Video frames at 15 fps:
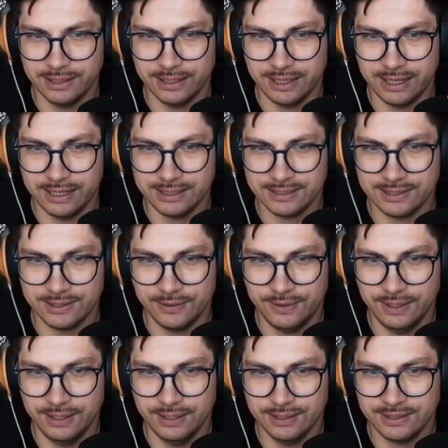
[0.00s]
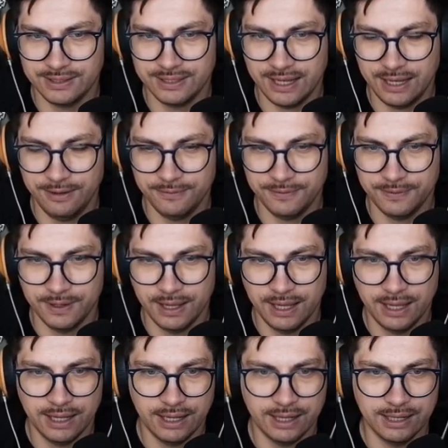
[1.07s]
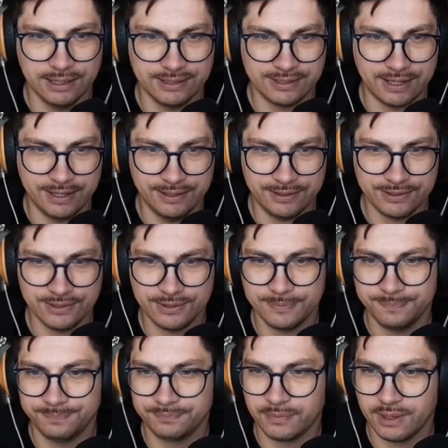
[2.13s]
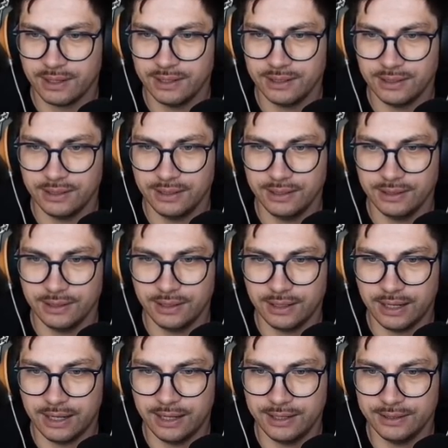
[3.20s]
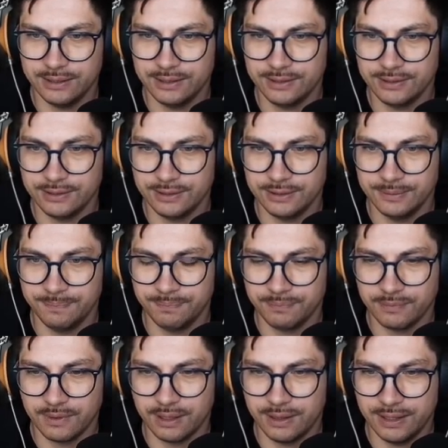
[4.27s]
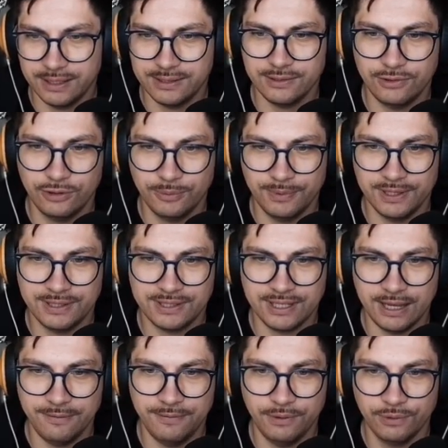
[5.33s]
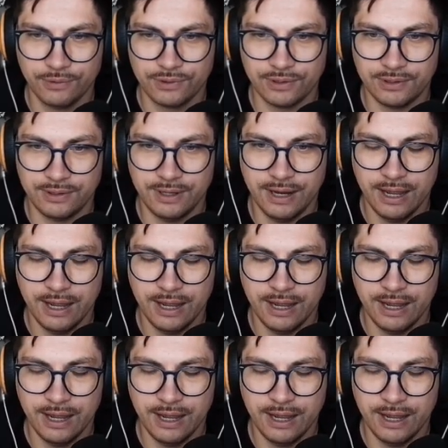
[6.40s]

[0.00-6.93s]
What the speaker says: as the safe signers. And let's assume that safe user